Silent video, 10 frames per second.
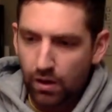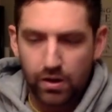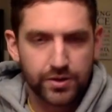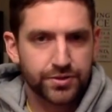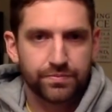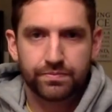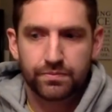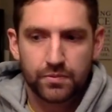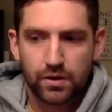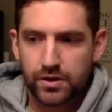Awesome,
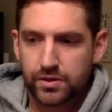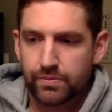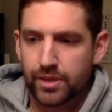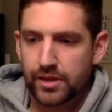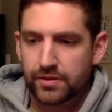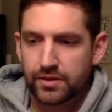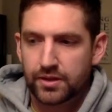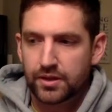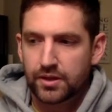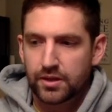awesome bait.
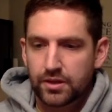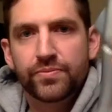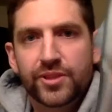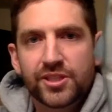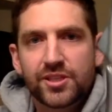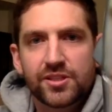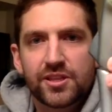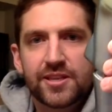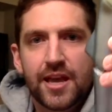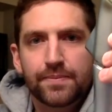This is the
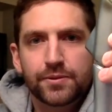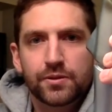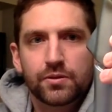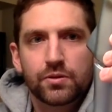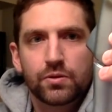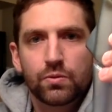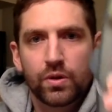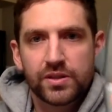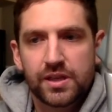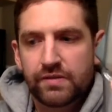Deps
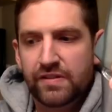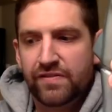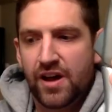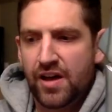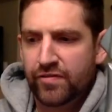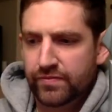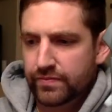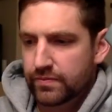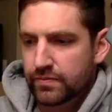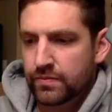175.
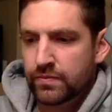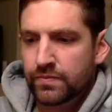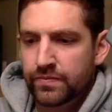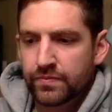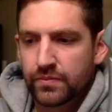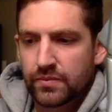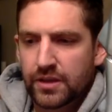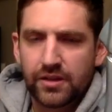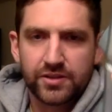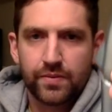
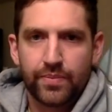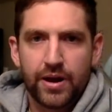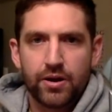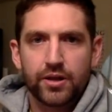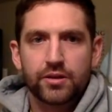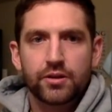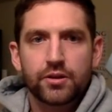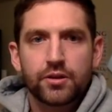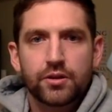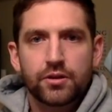Now let's compare it
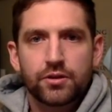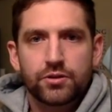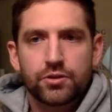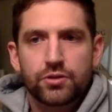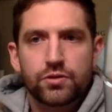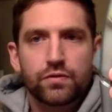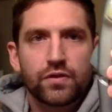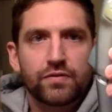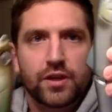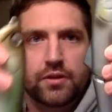to the
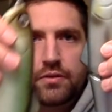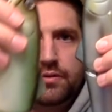250.